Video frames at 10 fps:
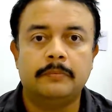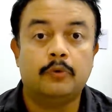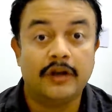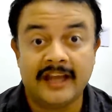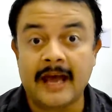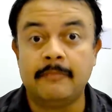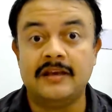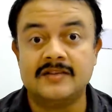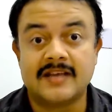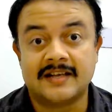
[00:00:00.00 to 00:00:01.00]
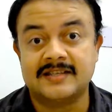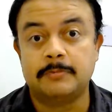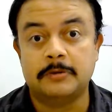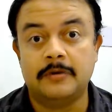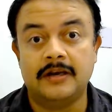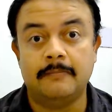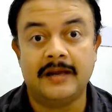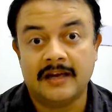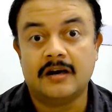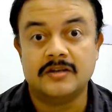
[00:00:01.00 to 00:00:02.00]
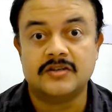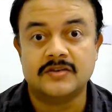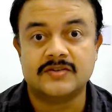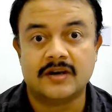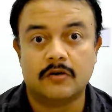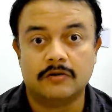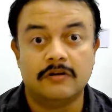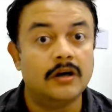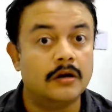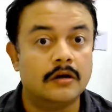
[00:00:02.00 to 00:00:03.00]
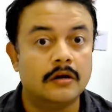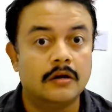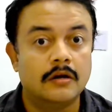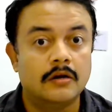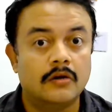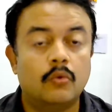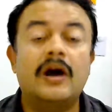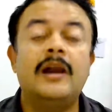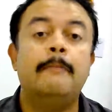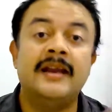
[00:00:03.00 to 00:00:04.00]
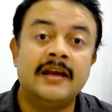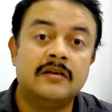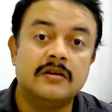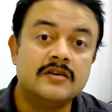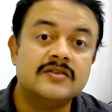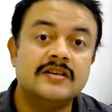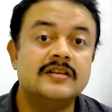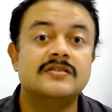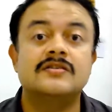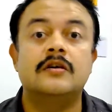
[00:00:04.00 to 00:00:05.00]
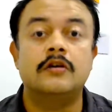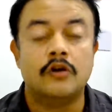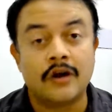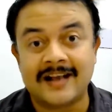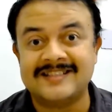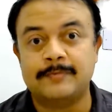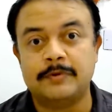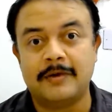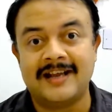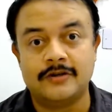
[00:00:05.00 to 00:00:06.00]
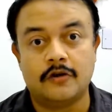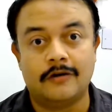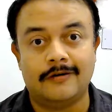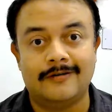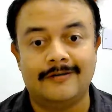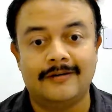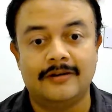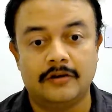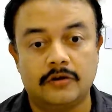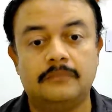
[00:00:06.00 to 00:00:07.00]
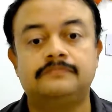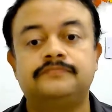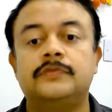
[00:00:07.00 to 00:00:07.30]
Polygamy is acceptable in many cultures around the world, while many others it is not acceptable at all, you know.